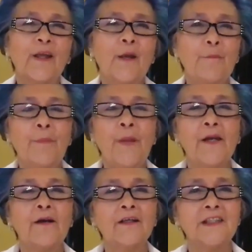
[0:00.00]

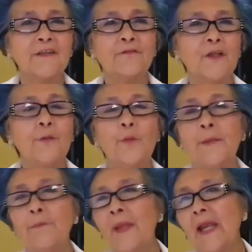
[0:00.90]
Comparatively,
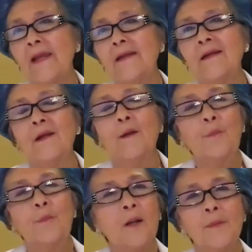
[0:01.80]
we paid
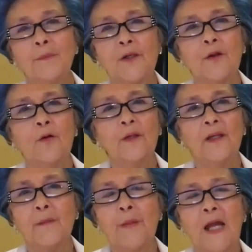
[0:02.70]
probably
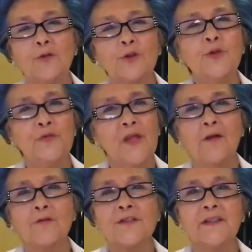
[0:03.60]
only about
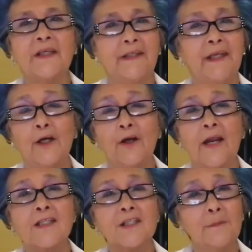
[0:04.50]
$2,000 a year
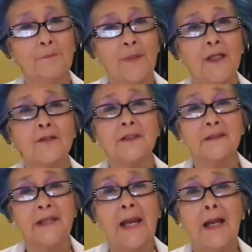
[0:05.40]
as compared to
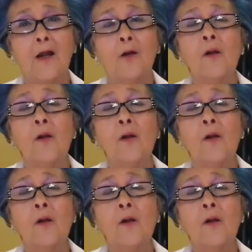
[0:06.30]
now